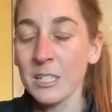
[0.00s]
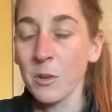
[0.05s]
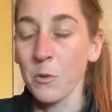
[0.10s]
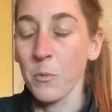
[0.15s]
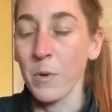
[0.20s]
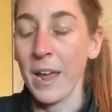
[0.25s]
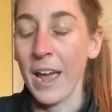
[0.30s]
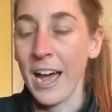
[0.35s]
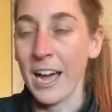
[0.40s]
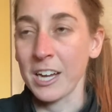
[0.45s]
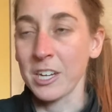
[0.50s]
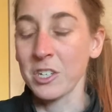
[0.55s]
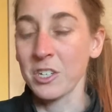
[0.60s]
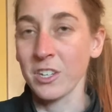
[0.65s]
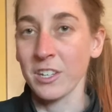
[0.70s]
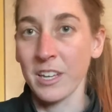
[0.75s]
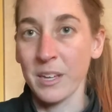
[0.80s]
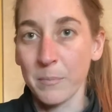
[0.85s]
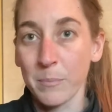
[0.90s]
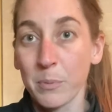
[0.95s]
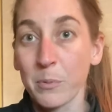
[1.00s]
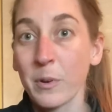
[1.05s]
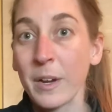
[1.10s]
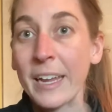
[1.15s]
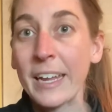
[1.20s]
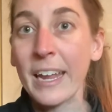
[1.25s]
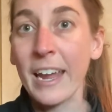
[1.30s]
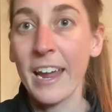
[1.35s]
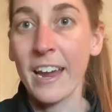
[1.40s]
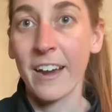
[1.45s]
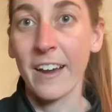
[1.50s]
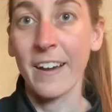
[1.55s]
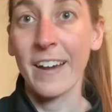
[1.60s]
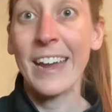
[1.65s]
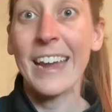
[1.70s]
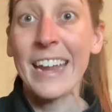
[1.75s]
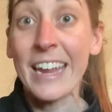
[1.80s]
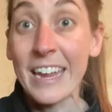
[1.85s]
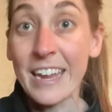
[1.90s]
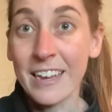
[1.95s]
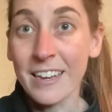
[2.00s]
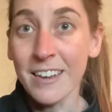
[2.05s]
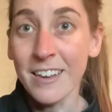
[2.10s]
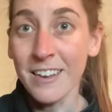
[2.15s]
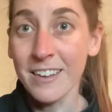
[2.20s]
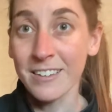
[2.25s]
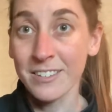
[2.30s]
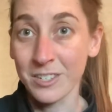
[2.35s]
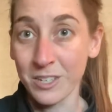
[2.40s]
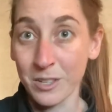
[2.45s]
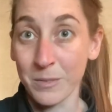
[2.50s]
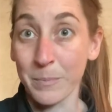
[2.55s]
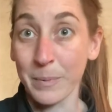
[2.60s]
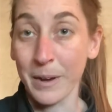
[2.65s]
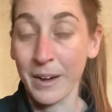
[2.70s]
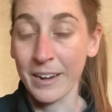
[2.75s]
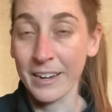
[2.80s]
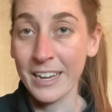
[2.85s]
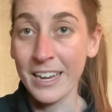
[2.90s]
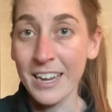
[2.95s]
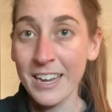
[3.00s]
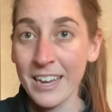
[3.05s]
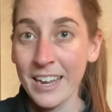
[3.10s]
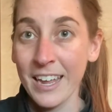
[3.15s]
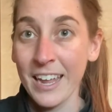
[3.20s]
we actually bring air in to the body.